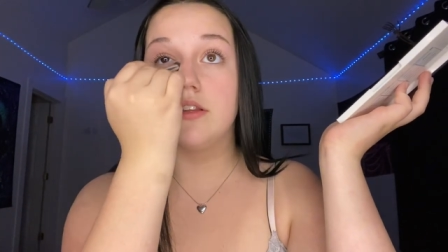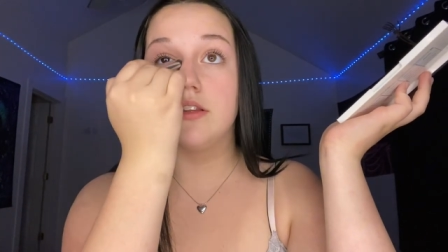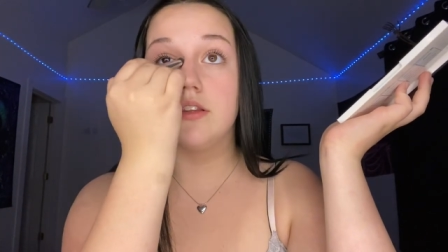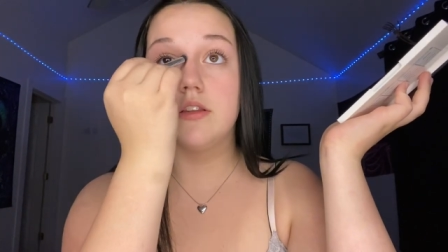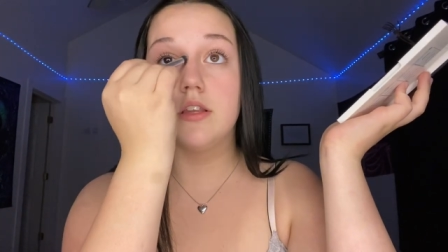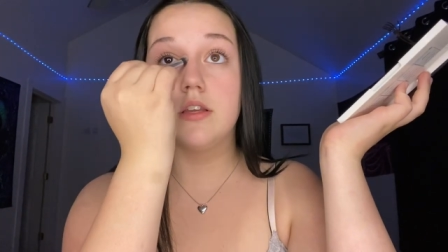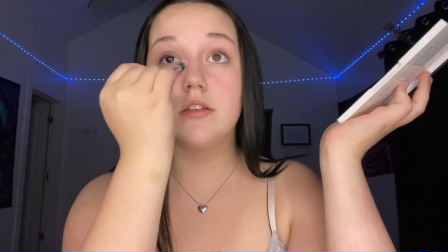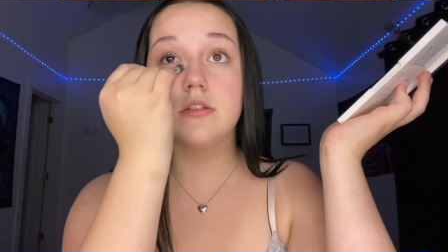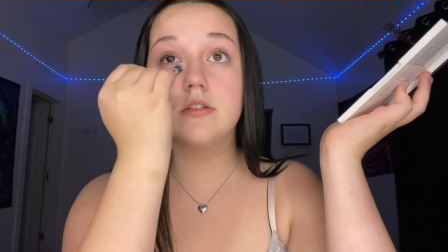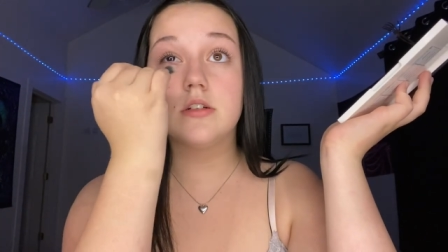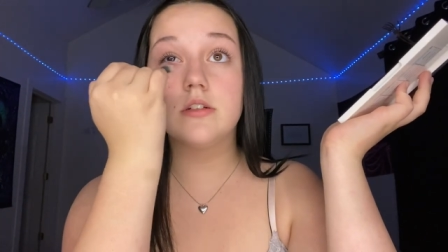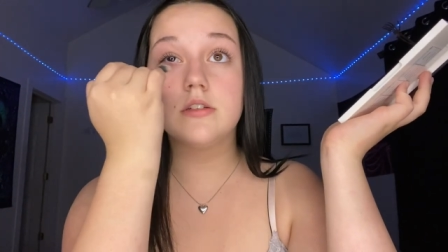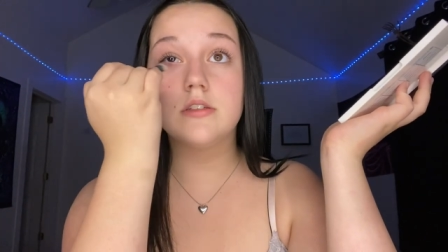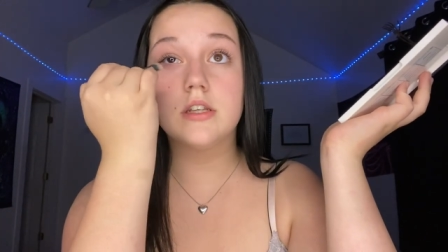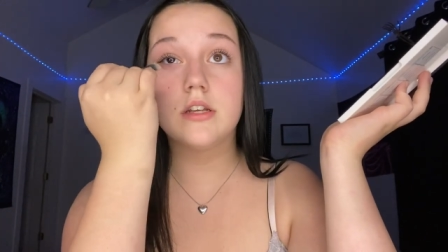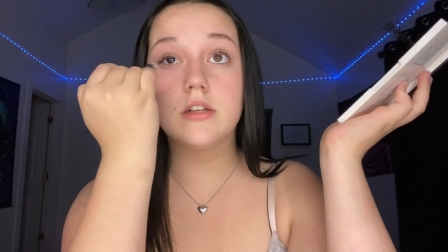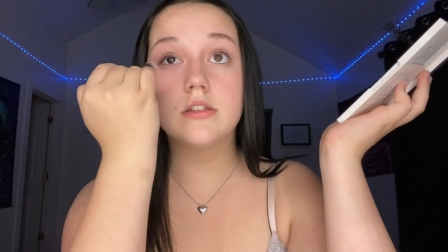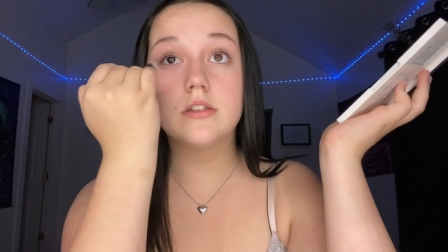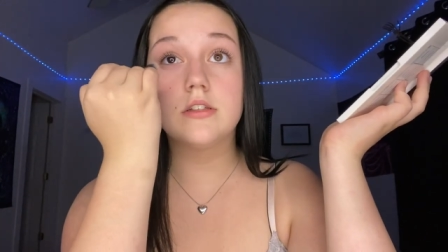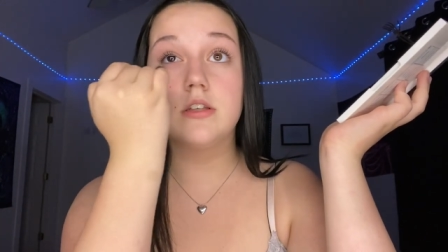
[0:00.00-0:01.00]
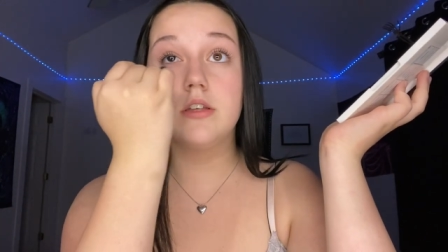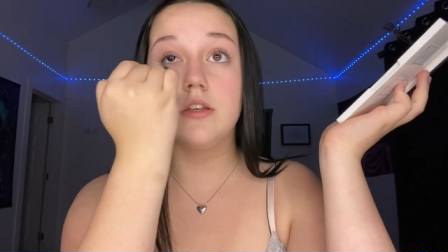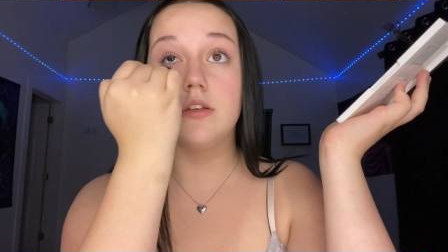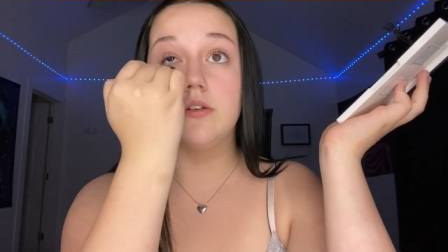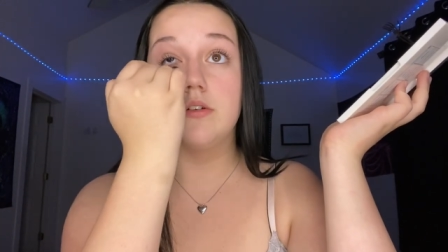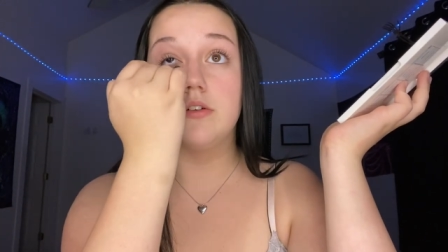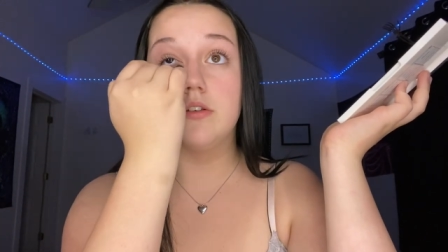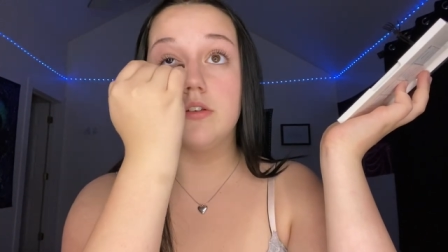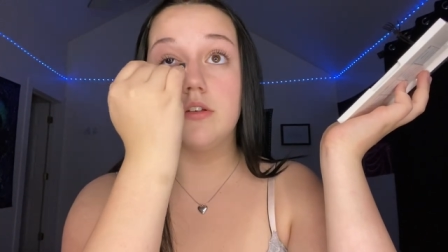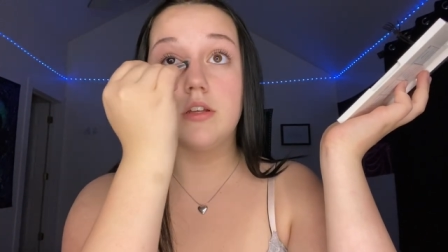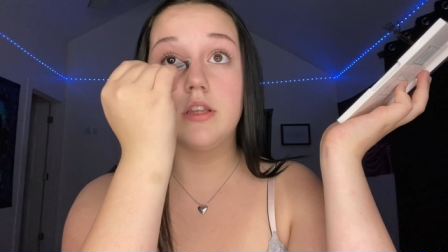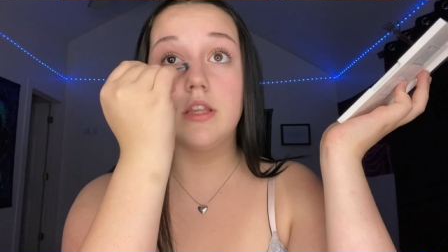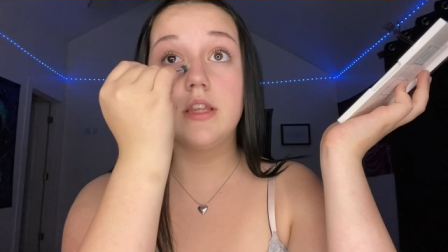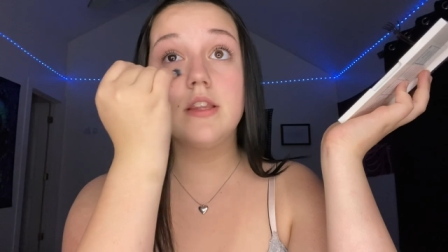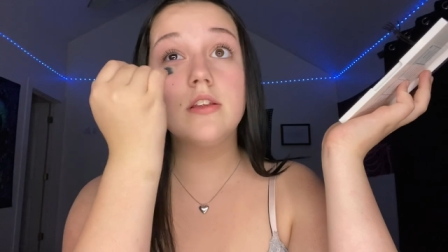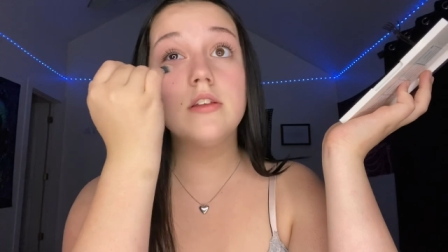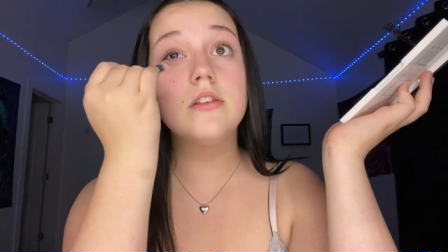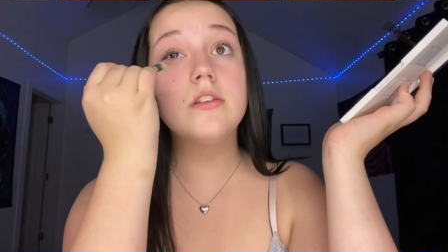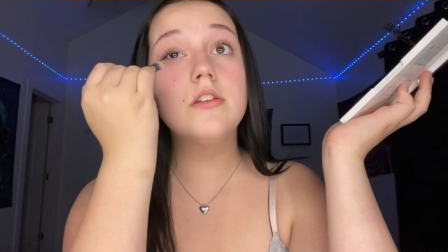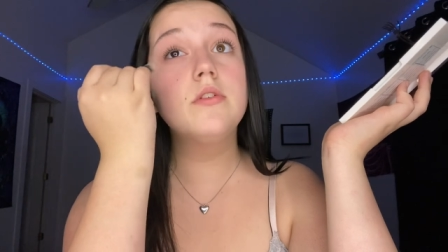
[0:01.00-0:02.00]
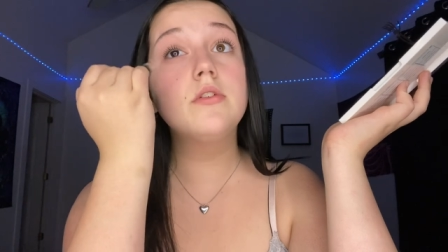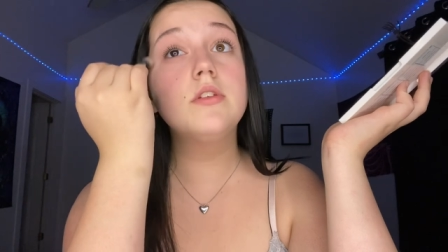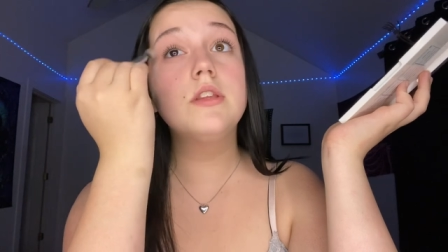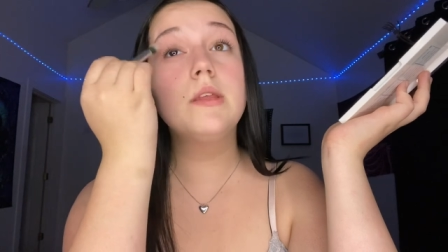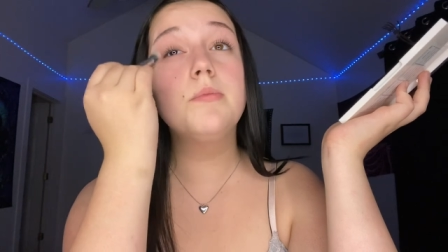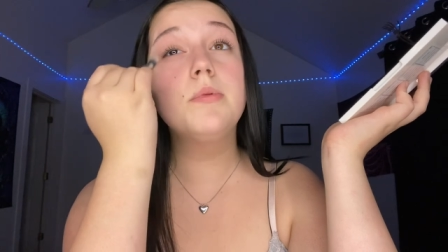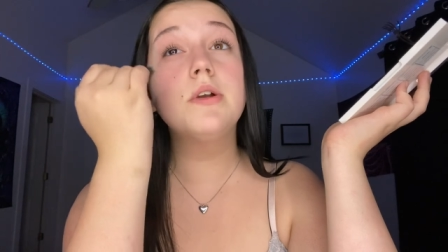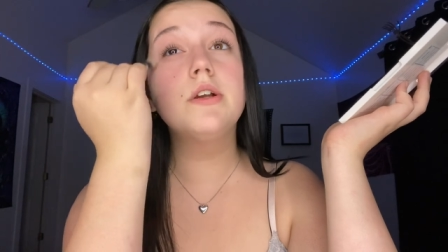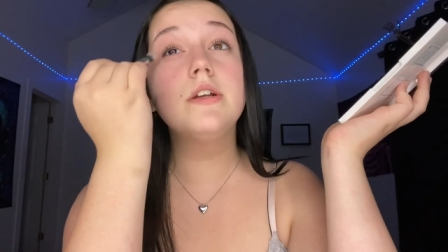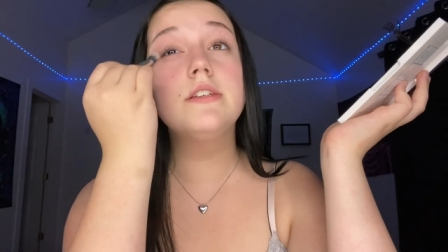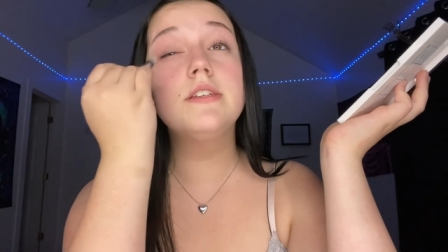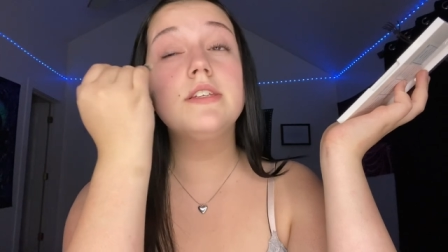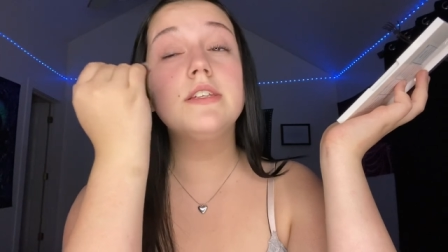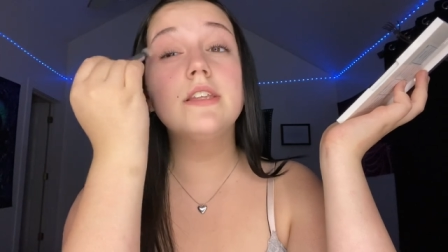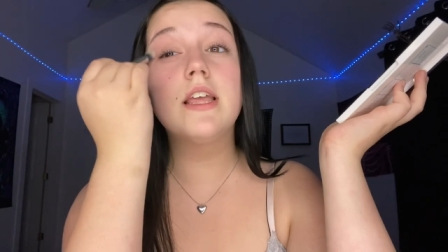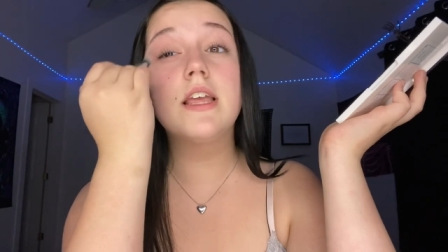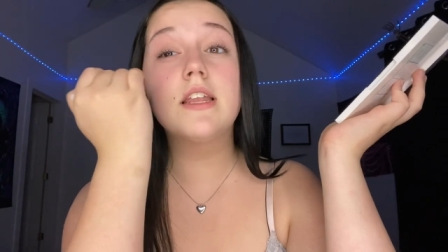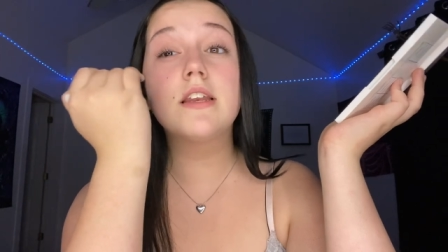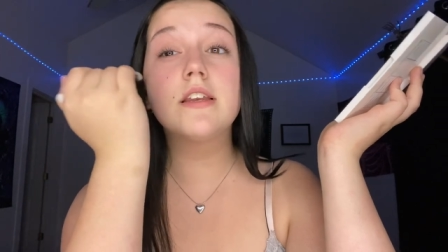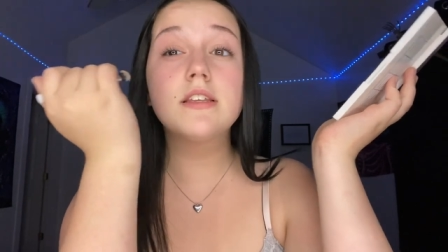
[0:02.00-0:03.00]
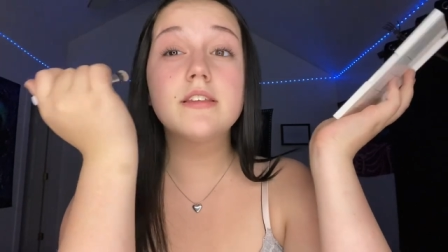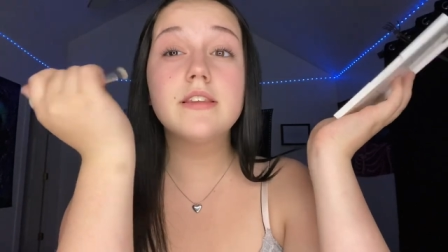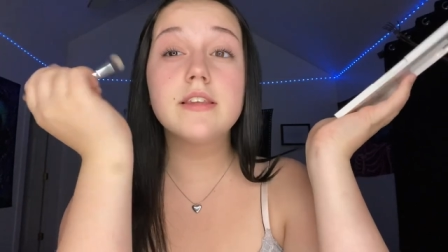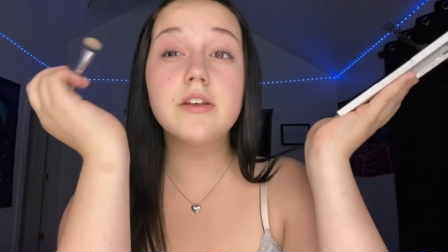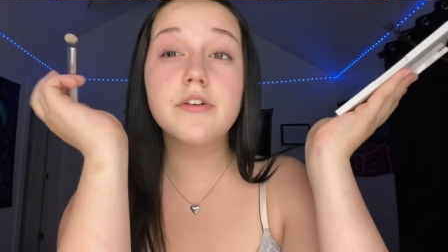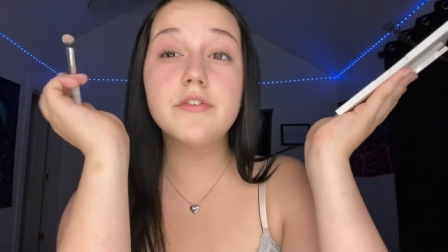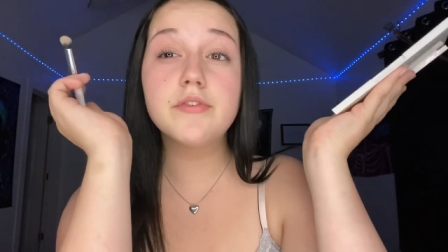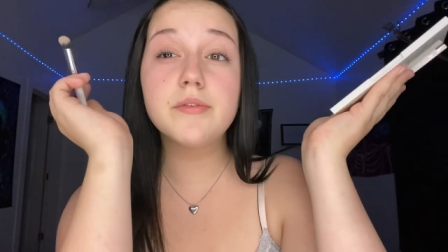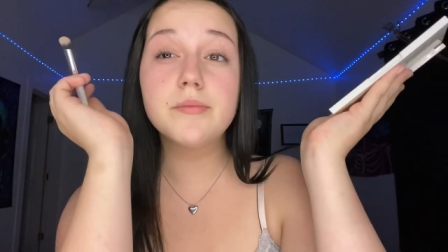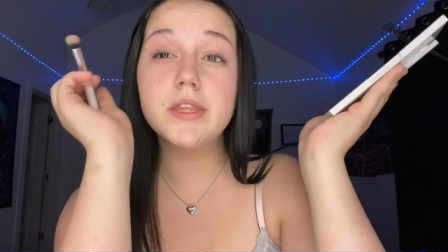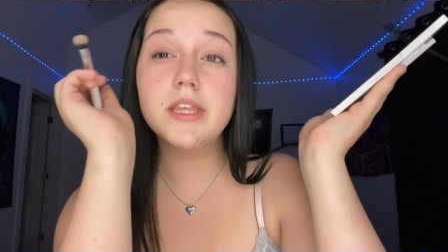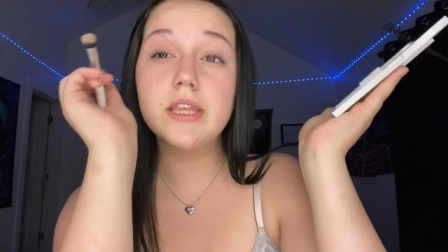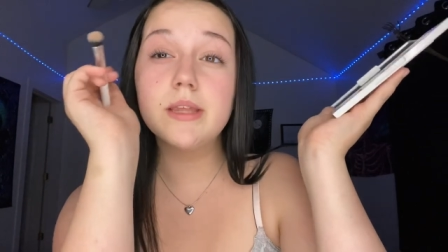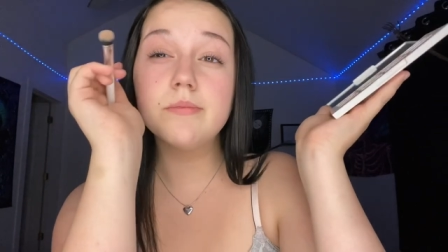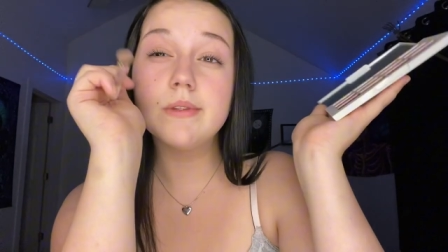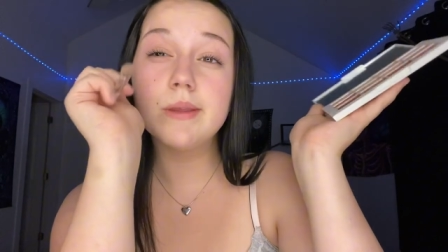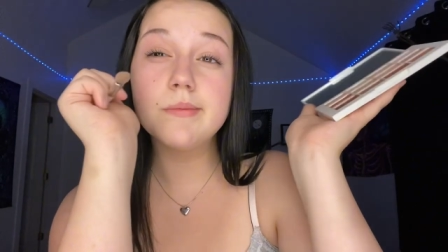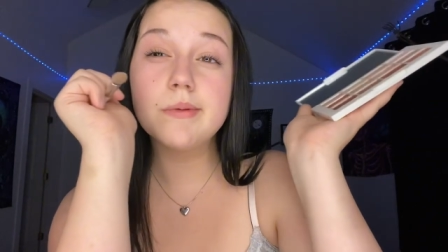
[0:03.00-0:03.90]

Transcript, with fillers: they start texting you and you're like, you're the only person that is here for me.